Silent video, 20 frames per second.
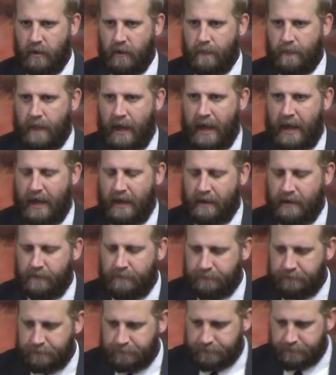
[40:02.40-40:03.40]
And
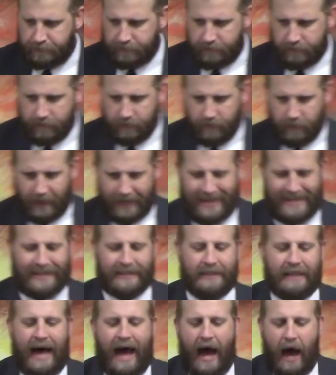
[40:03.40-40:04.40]
he
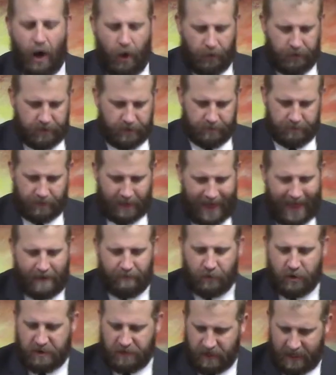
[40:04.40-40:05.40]
allowed
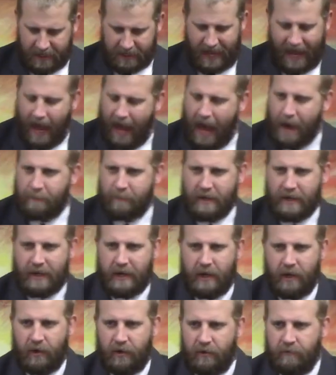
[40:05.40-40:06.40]
everything that happened
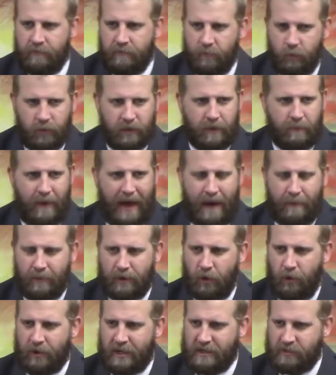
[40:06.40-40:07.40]
here with the
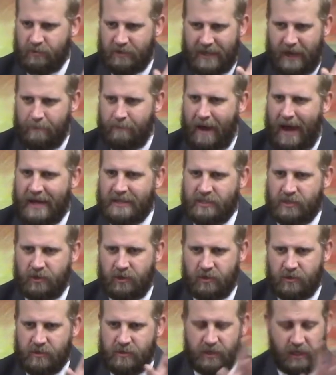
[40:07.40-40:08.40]
Babylonians, with the
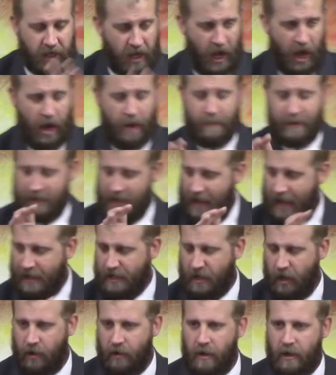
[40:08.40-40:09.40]
ambassadors to come and,
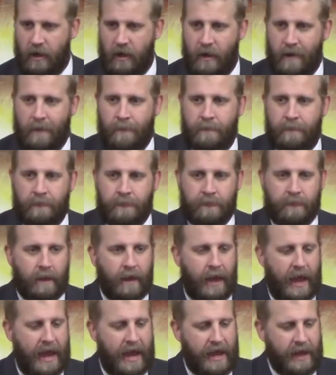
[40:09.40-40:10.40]
you know,
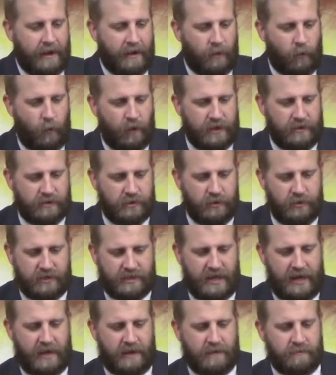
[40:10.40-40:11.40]
and what he was doing, he's
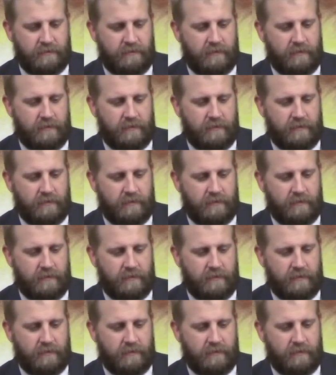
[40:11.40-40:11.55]
saying,